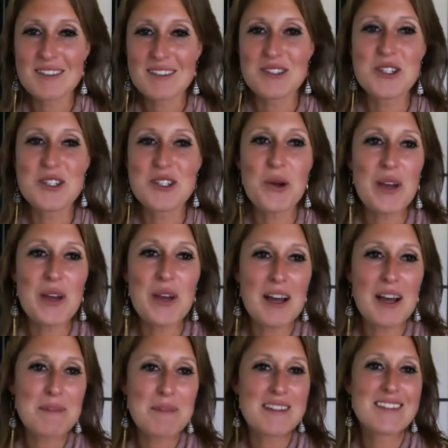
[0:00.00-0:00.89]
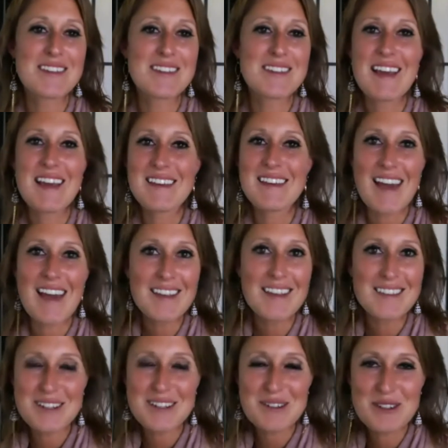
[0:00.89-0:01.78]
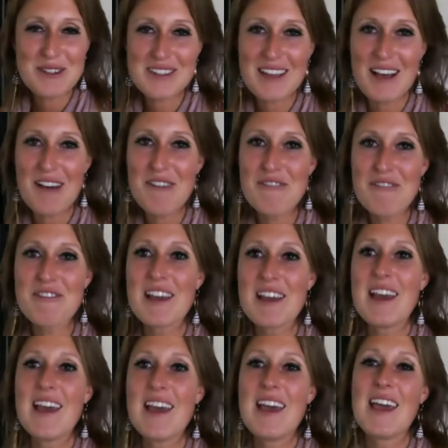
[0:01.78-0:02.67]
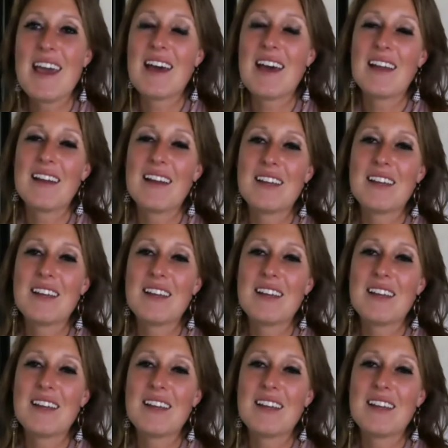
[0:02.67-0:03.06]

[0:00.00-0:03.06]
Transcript: and showing up and saying yes to yourself and you